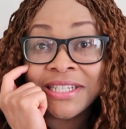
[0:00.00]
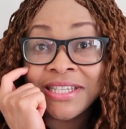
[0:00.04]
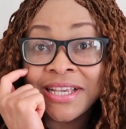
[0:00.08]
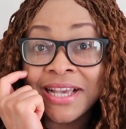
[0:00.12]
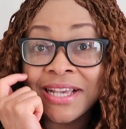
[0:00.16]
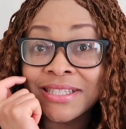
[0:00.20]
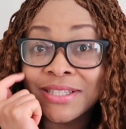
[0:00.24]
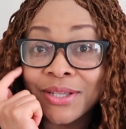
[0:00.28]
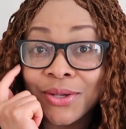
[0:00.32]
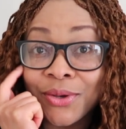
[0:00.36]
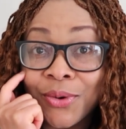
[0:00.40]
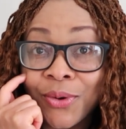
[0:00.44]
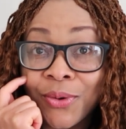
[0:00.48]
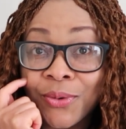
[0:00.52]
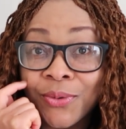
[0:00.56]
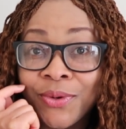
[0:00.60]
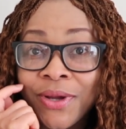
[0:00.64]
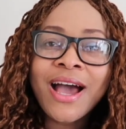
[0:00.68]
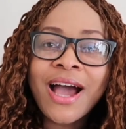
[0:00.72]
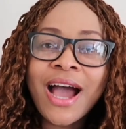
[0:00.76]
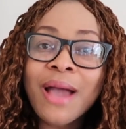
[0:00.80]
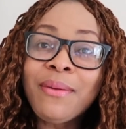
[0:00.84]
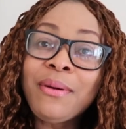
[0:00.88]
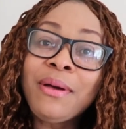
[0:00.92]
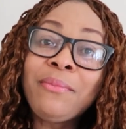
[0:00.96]
years ago.
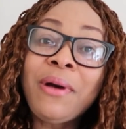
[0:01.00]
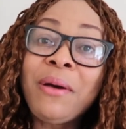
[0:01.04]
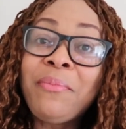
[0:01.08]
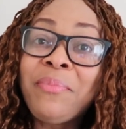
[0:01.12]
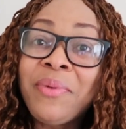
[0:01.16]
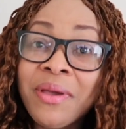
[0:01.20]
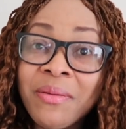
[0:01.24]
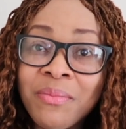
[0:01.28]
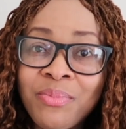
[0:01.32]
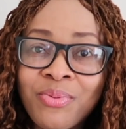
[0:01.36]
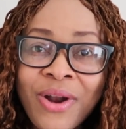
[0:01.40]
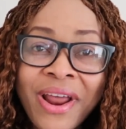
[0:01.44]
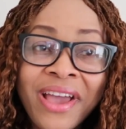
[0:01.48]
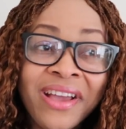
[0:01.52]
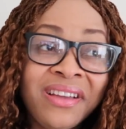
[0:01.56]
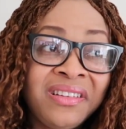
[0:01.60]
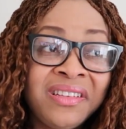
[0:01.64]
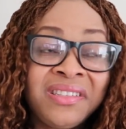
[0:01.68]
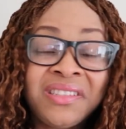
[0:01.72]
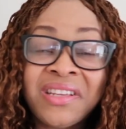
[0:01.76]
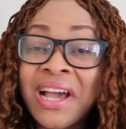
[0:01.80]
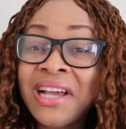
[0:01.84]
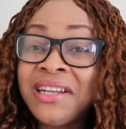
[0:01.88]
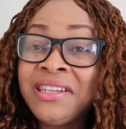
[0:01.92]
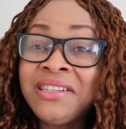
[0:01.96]
I remember being
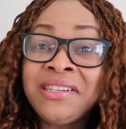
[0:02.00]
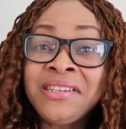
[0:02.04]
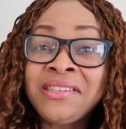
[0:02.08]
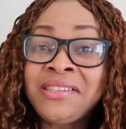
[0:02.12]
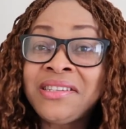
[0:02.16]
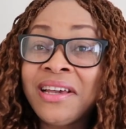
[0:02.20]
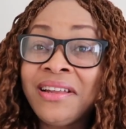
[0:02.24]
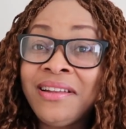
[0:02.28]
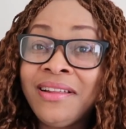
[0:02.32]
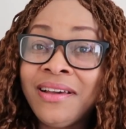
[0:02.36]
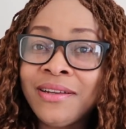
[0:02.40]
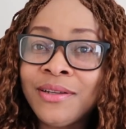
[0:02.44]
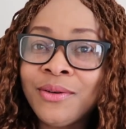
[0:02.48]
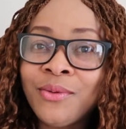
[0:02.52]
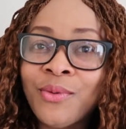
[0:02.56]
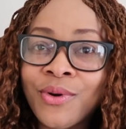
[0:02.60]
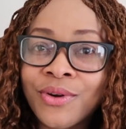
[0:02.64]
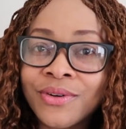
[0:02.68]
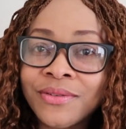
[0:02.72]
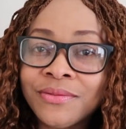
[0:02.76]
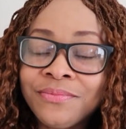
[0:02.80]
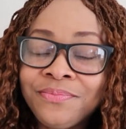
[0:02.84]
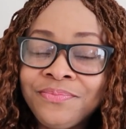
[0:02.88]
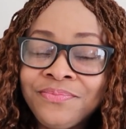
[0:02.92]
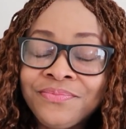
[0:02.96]
pregnant. I didn't tell
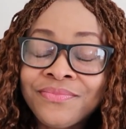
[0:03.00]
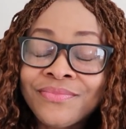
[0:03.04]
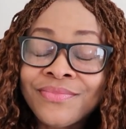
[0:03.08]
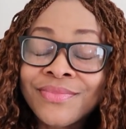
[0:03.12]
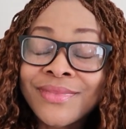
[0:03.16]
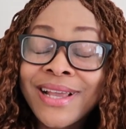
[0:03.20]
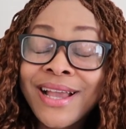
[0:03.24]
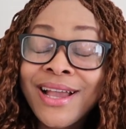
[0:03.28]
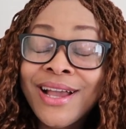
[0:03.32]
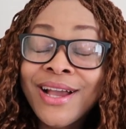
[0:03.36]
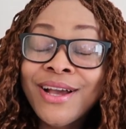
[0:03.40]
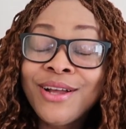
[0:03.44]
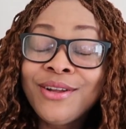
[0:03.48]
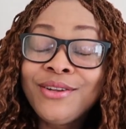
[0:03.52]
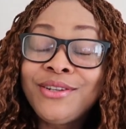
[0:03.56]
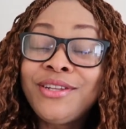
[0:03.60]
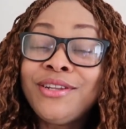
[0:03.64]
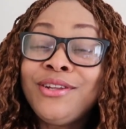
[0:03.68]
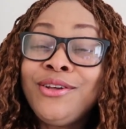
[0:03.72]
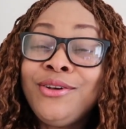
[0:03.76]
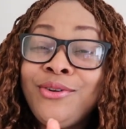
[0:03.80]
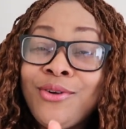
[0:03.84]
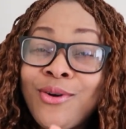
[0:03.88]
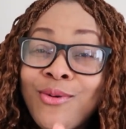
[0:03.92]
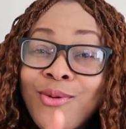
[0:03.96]
anyone. Do
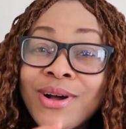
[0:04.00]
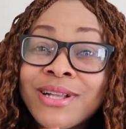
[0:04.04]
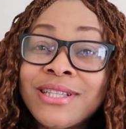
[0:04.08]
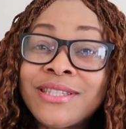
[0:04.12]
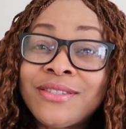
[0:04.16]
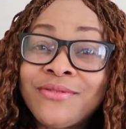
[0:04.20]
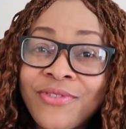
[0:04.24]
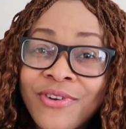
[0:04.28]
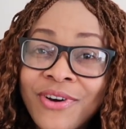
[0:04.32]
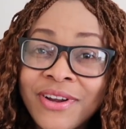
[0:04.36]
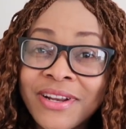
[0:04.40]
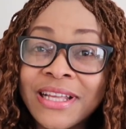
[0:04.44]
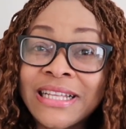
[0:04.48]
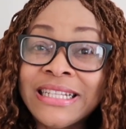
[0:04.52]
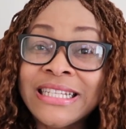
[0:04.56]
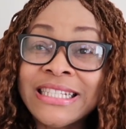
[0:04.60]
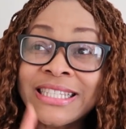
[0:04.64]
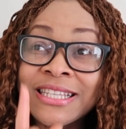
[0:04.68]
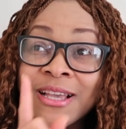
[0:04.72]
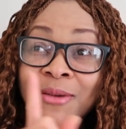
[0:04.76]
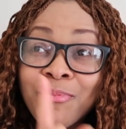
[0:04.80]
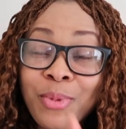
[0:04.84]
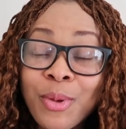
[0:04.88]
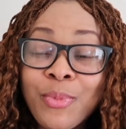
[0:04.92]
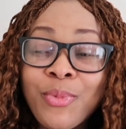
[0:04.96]
you know what's funny? The
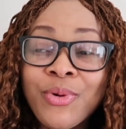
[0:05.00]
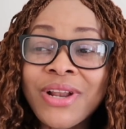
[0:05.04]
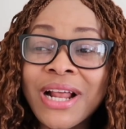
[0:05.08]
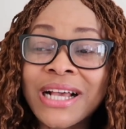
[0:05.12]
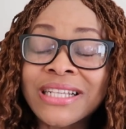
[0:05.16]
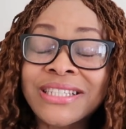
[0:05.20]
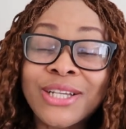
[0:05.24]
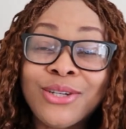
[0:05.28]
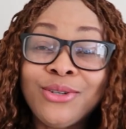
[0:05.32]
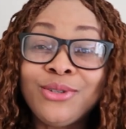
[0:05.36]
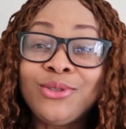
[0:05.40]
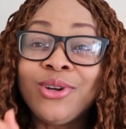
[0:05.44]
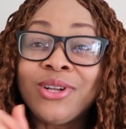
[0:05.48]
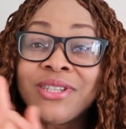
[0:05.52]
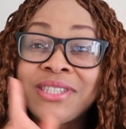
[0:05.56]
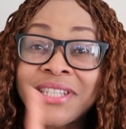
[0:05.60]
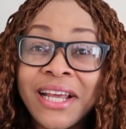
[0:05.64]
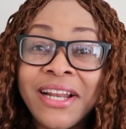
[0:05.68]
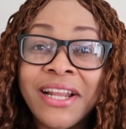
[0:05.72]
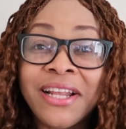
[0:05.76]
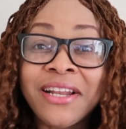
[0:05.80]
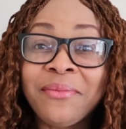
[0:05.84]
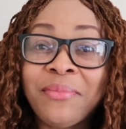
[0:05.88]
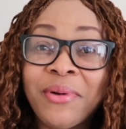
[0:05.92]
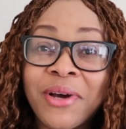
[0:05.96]
same people that say you don't
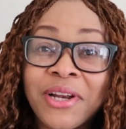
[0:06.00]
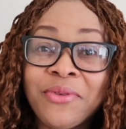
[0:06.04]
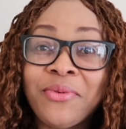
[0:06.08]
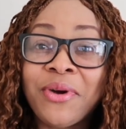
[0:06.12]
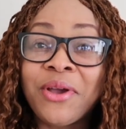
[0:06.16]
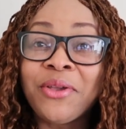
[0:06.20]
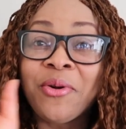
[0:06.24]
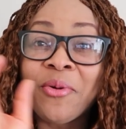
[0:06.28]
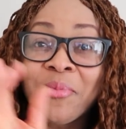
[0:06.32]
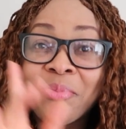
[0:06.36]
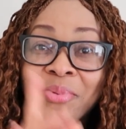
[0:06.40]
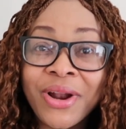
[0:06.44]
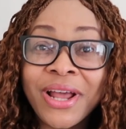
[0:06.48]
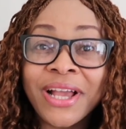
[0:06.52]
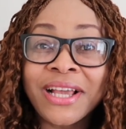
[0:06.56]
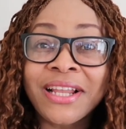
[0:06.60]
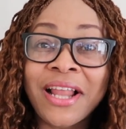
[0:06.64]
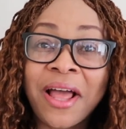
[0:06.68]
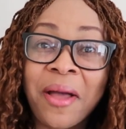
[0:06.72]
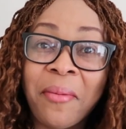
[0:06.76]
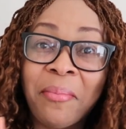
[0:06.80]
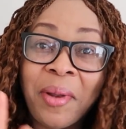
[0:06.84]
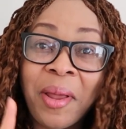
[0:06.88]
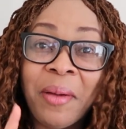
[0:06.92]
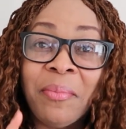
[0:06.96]
tell anybody when you're
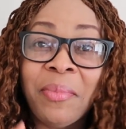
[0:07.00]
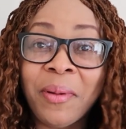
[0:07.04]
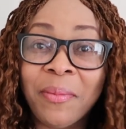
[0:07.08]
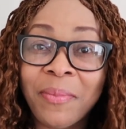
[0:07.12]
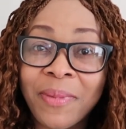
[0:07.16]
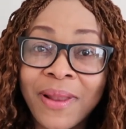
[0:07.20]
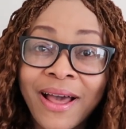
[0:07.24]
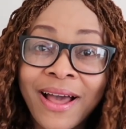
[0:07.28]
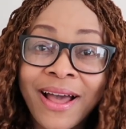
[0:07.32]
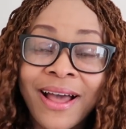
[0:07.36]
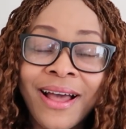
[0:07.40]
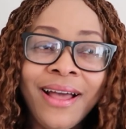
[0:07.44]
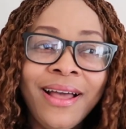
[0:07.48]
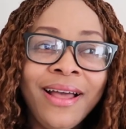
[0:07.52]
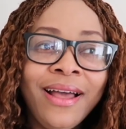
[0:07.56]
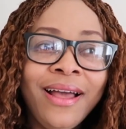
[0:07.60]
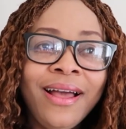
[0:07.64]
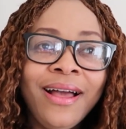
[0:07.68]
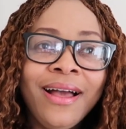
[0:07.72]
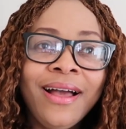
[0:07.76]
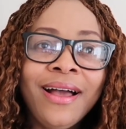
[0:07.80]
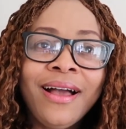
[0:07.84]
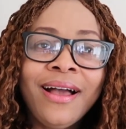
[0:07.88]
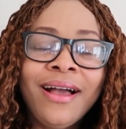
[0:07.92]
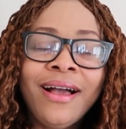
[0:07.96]
pregnant, blah blah blah,
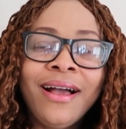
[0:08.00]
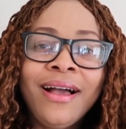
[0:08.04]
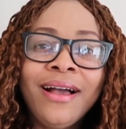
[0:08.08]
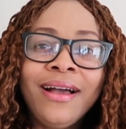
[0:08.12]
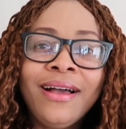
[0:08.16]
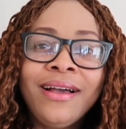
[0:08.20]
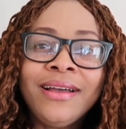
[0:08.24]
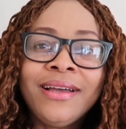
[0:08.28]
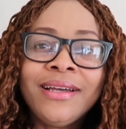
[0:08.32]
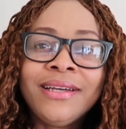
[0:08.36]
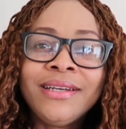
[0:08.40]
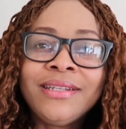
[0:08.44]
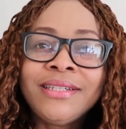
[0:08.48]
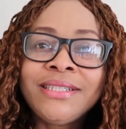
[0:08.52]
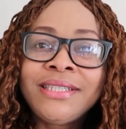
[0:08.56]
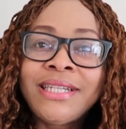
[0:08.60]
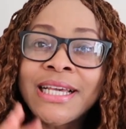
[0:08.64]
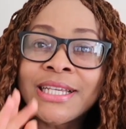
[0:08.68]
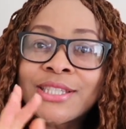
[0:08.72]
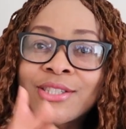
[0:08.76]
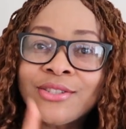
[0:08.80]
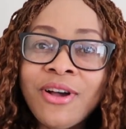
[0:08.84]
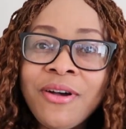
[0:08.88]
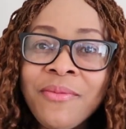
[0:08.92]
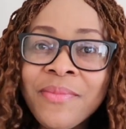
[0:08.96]

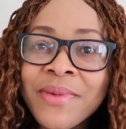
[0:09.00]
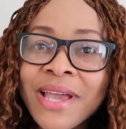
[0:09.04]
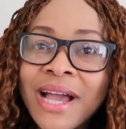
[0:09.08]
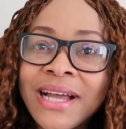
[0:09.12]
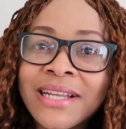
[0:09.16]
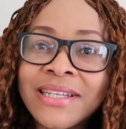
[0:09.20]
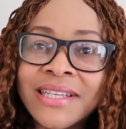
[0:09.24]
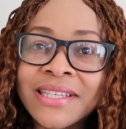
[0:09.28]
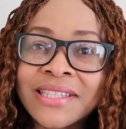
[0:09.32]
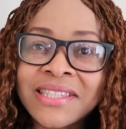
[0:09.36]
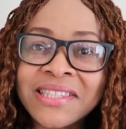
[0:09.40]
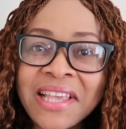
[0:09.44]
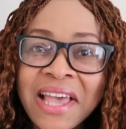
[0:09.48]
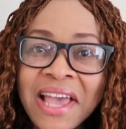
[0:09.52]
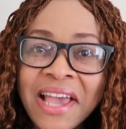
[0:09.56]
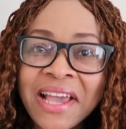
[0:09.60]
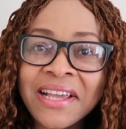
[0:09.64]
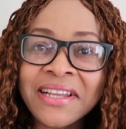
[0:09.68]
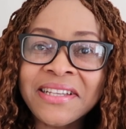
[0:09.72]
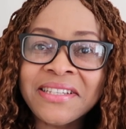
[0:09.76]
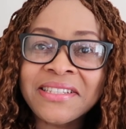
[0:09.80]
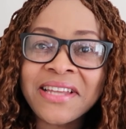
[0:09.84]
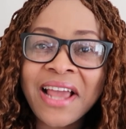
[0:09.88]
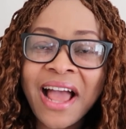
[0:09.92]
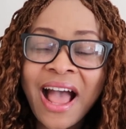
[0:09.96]
they saw me and they
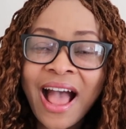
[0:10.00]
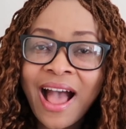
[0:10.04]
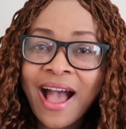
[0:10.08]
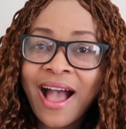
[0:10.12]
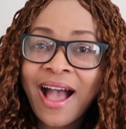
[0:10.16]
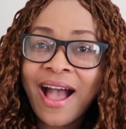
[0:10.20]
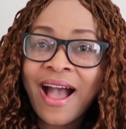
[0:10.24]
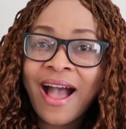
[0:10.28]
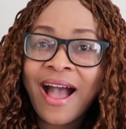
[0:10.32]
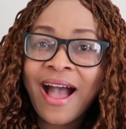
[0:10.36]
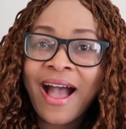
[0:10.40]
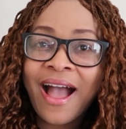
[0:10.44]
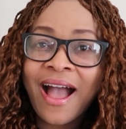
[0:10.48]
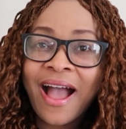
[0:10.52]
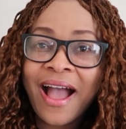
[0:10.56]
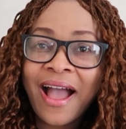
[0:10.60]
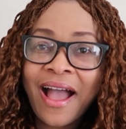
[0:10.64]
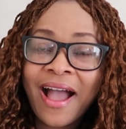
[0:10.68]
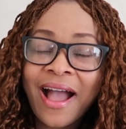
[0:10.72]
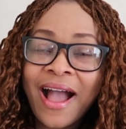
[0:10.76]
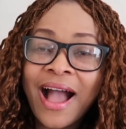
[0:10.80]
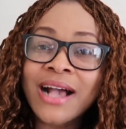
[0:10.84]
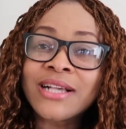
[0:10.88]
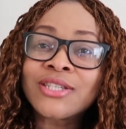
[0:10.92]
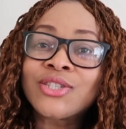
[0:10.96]
said,
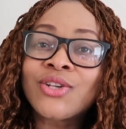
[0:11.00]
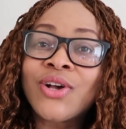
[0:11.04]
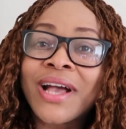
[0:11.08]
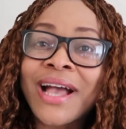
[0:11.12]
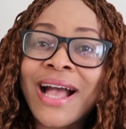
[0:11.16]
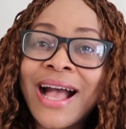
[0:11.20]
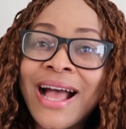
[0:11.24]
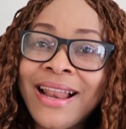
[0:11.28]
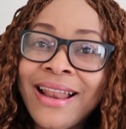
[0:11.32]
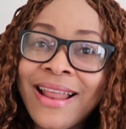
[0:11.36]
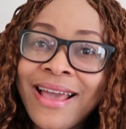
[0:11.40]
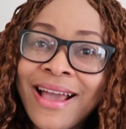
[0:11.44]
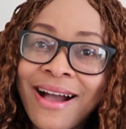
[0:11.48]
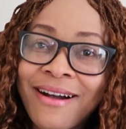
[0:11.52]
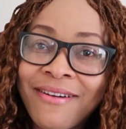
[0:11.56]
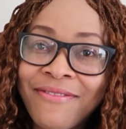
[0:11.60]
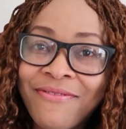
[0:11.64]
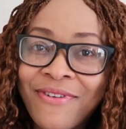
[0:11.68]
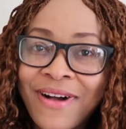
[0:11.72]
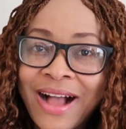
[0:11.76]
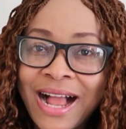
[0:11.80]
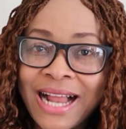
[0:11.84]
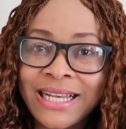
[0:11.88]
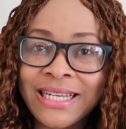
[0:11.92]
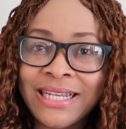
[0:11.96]
Asokale
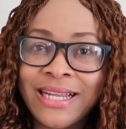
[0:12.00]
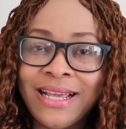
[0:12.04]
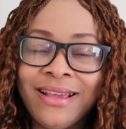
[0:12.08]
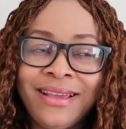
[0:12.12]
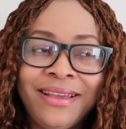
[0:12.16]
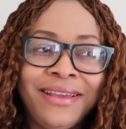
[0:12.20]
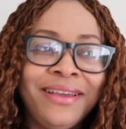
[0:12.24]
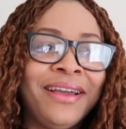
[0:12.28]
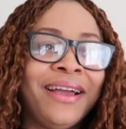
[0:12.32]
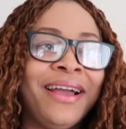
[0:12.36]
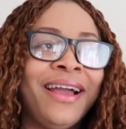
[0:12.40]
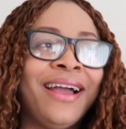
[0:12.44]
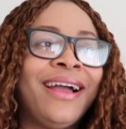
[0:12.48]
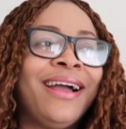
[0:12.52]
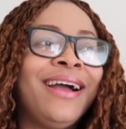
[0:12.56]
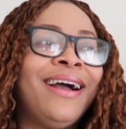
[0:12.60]
Afani.